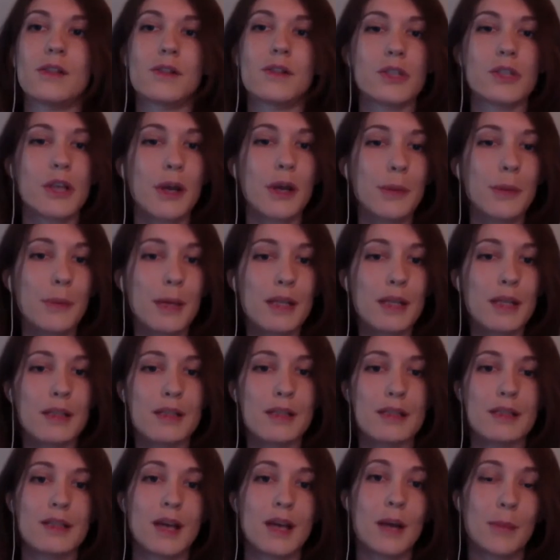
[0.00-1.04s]
share button
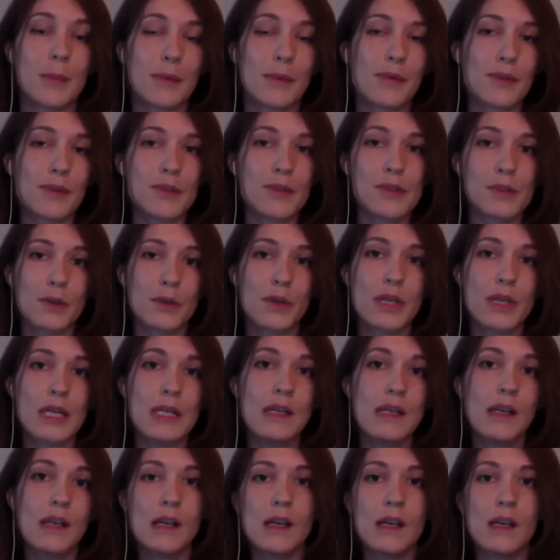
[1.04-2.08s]
at the top of your
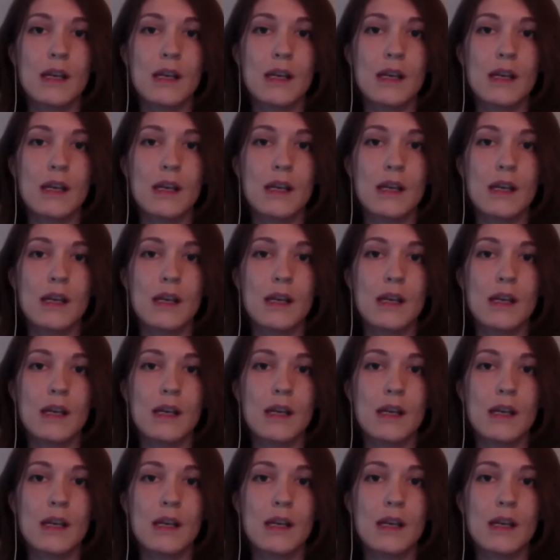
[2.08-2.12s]
screen.